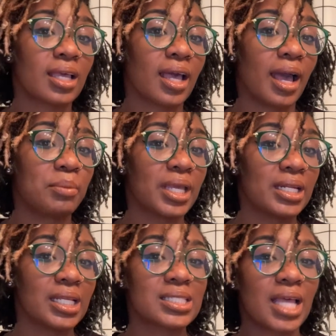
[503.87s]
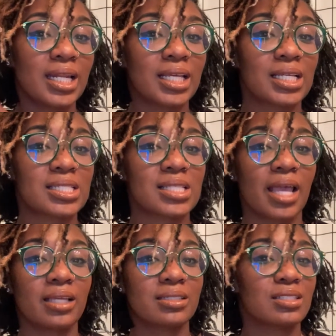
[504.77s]
I'm getting excited because
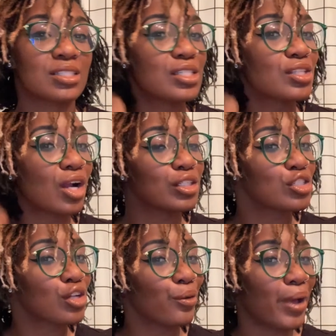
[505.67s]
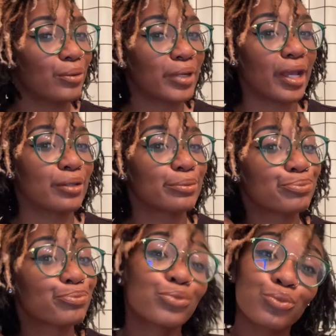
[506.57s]
like she's starting to show out now.
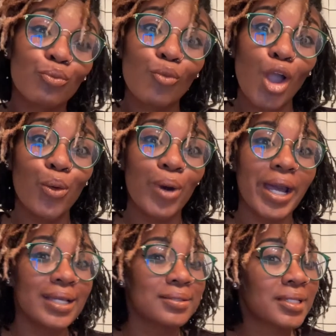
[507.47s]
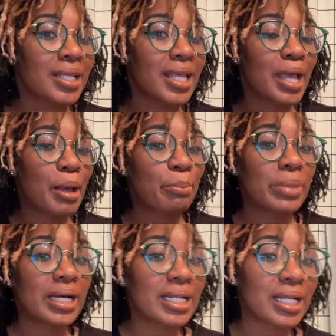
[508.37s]
Okay.
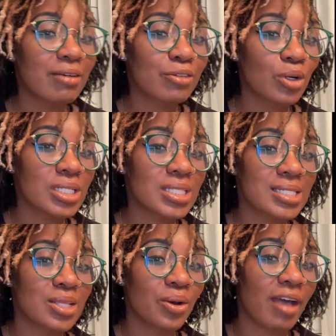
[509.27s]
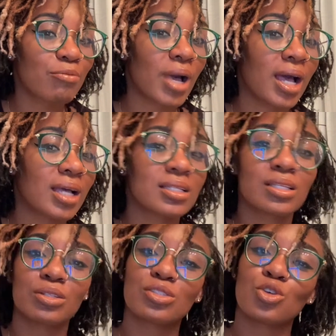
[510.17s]
But of course, I still have my
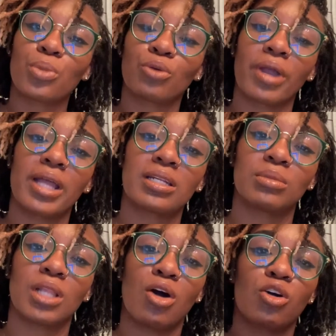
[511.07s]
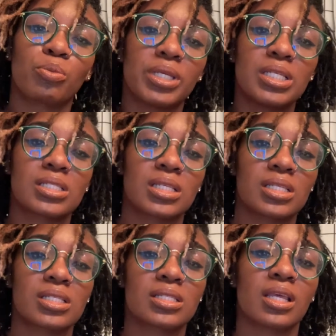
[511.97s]
super random long
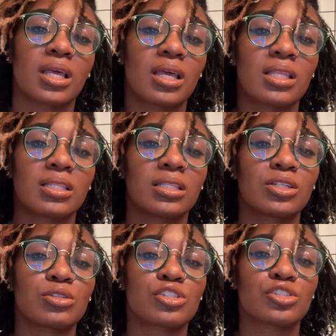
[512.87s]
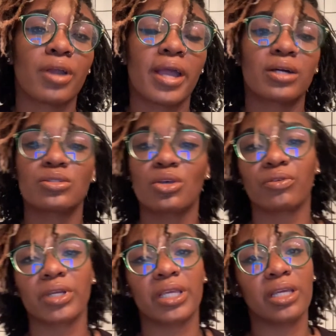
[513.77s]
pieces, the little straggles over
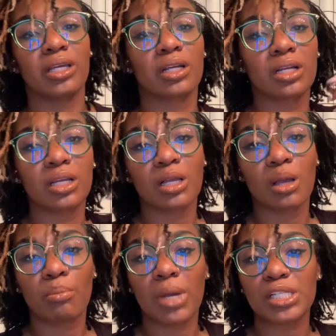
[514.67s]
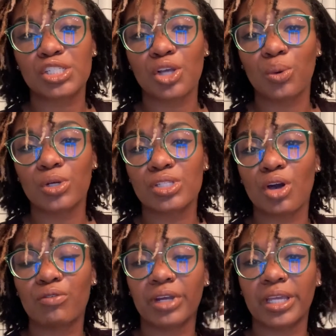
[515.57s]
here, my showers
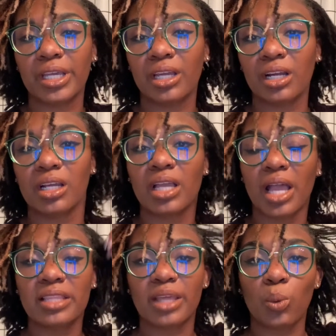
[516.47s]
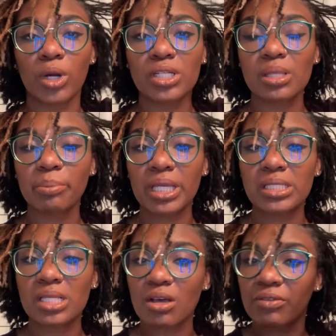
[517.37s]
over here. There were some
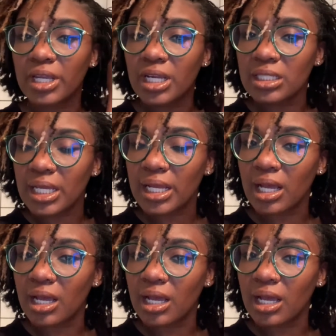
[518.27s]
pieces over here that